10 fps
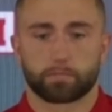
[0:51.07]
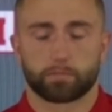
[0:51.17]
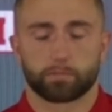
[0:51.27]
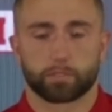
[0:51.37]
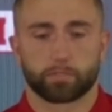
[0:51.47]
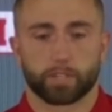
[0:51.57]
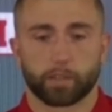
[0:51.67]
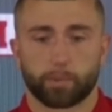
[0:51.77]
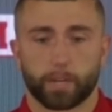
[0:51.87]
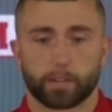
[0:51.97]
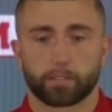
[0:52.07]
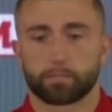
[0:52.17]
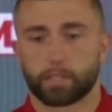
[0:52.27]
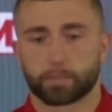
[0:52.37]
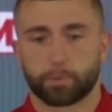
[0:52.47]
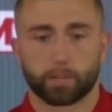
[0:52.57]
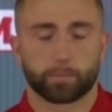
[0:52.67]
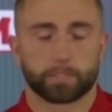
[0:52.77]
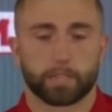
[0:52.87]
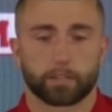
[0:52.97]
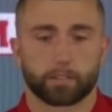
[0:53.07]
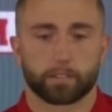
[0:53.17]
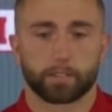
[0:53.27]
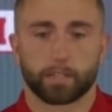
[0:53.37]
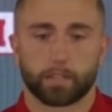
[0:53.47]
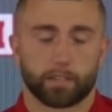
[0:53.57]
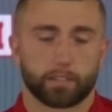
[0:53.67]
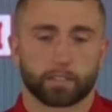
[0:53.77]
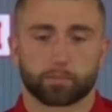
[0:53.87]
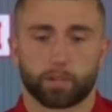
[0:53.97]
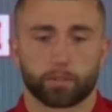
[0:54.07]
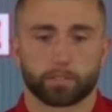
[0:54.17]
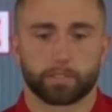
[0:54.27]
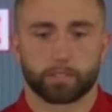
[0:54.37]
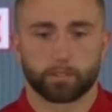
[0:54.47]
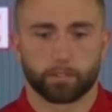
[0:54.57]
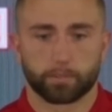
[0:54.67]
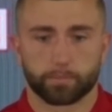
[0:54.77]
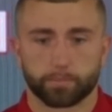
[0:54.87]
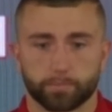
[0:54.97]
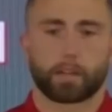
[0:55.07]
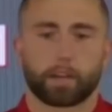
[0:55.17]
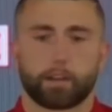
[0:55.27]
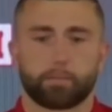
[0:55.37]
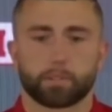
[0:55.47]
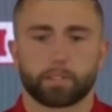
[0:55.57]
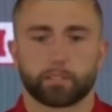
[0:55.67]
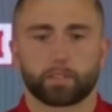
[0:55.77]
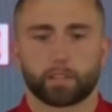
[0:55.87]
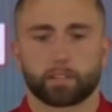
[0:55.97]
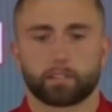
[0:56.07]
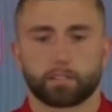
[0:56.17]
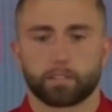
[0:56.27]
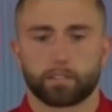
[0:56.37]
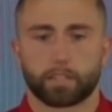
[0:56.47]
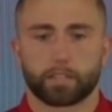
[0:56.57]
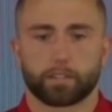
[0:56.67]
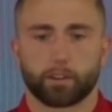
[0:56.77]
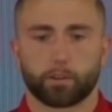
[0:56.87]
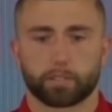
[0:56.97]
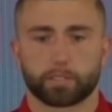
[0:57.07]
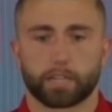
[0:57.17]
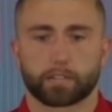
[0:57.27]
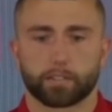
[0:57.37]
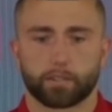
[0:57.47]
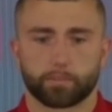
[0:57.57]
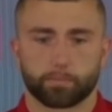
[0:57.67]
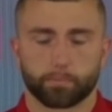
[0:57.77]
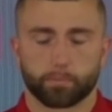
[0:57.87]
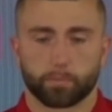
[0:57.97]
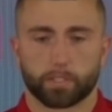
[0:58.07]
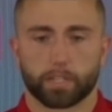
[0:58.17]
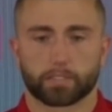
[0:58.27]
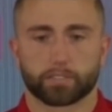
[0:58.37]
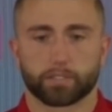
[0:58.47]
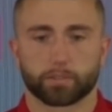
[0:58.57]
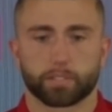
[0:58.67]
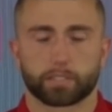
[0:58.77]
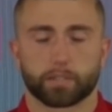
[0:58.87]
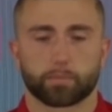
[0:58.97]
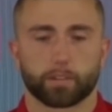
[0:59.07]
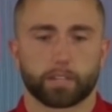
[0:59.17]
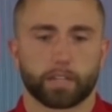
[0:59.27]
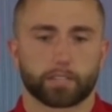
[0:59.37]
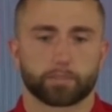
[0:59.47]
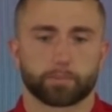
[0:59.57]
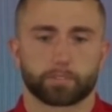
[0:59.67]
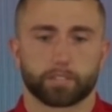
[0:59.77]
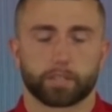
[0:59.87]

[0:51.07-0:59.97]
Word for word: to forget about it, next play mentality, and that's what I'll continue to do. I believe that they know exactly what kind of skill sets I bring and attributes that I